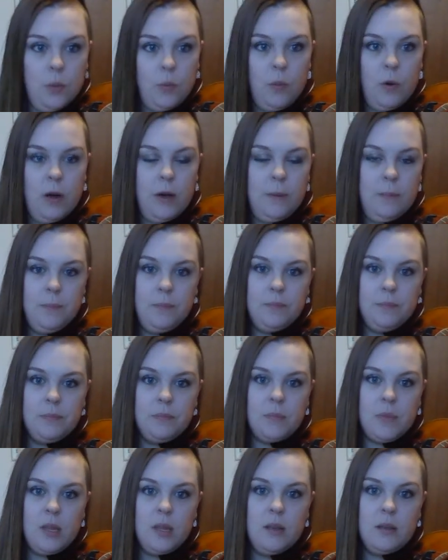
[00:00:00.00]
One,
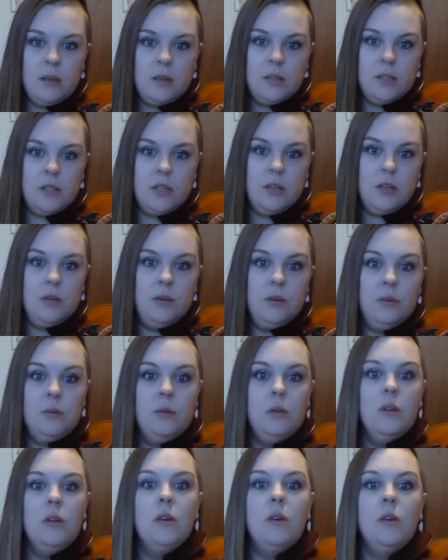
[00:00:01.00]

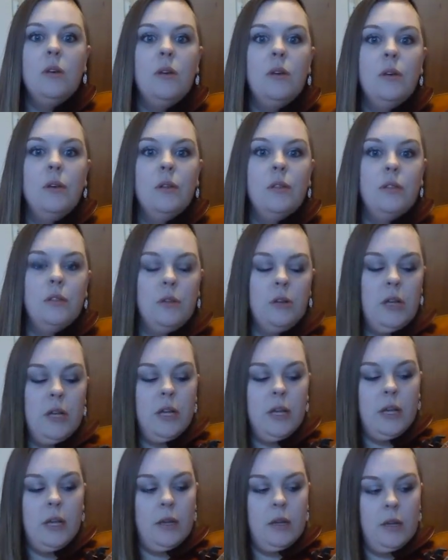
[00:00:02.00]
two,
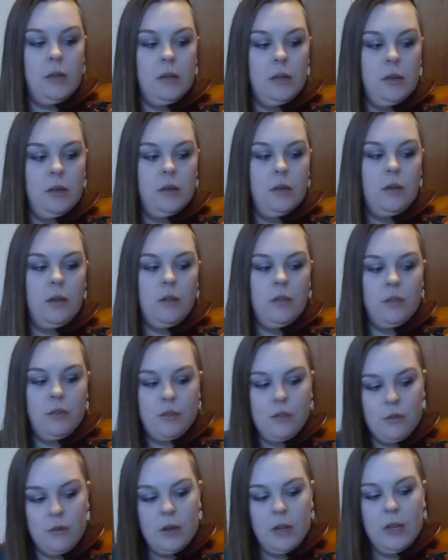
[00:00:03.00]
three,
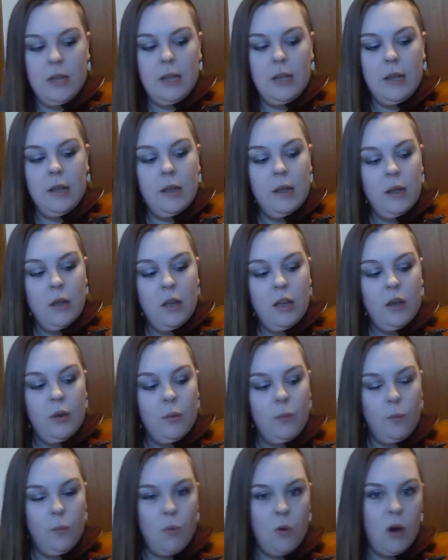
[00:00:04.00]
three,
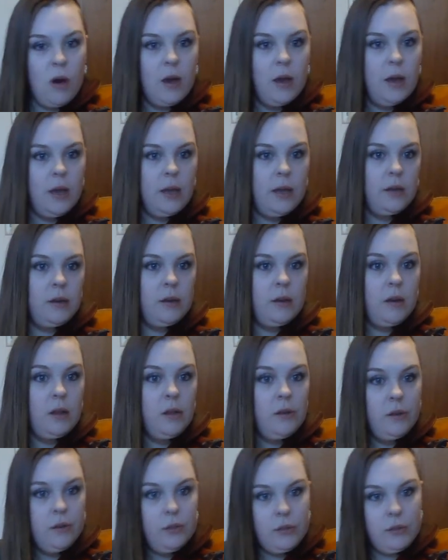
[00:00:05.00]
one,
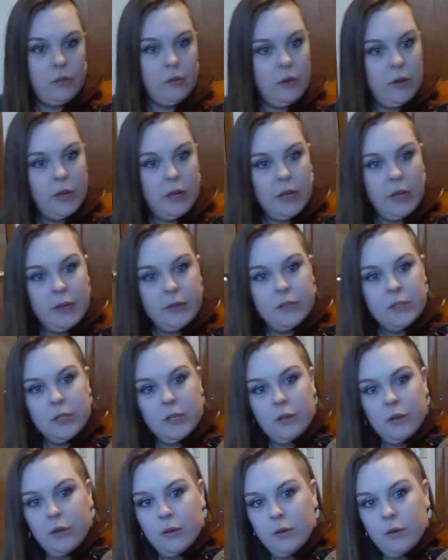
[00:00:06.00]
three,
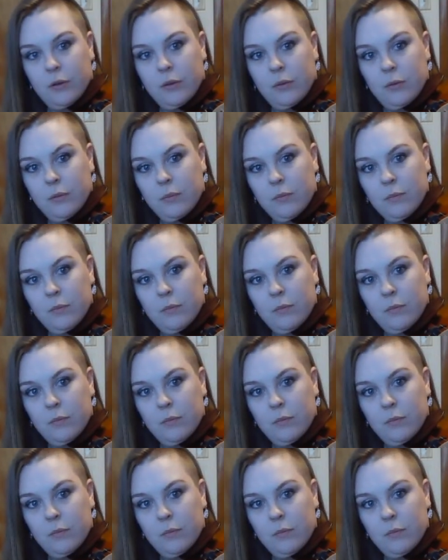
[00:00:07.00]
two.